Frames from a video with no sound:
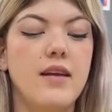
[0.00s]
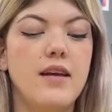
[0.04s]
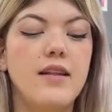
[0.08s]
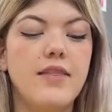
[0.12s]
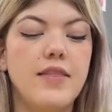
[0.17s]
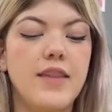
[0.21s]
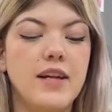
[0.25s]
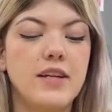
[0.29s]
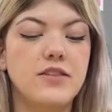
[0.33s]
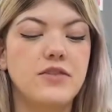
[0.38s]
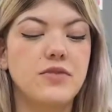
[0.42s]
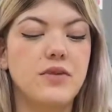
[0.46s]

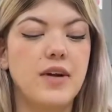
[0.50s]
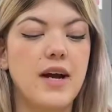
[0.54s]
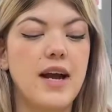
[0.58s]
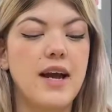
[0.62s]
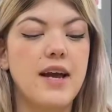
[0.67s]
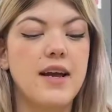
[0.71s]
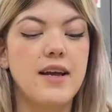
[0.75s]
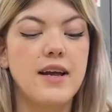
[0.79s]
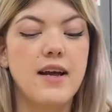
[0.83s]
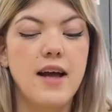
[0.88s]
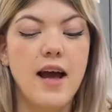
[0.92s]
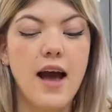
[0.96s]
That's
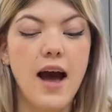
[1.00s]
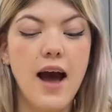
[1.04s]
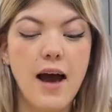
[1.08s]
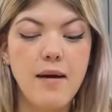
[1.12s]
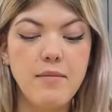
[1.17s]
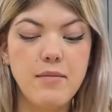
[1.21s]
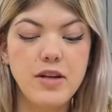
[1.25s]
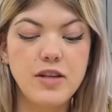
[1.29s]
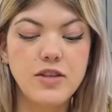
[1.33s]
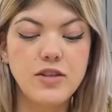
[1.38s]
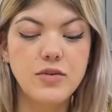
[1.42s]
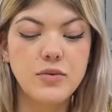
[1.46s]
right.
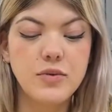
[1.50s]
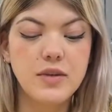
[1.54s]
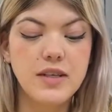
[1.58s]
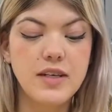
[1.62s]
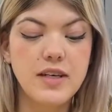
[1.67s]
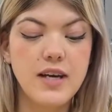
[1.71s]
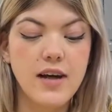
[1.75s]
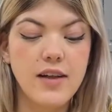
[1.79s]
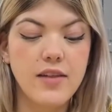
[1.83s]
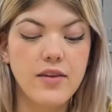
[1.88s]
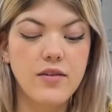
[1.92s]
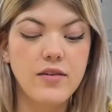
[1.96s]
I'm going to do
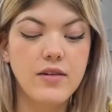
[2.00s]
another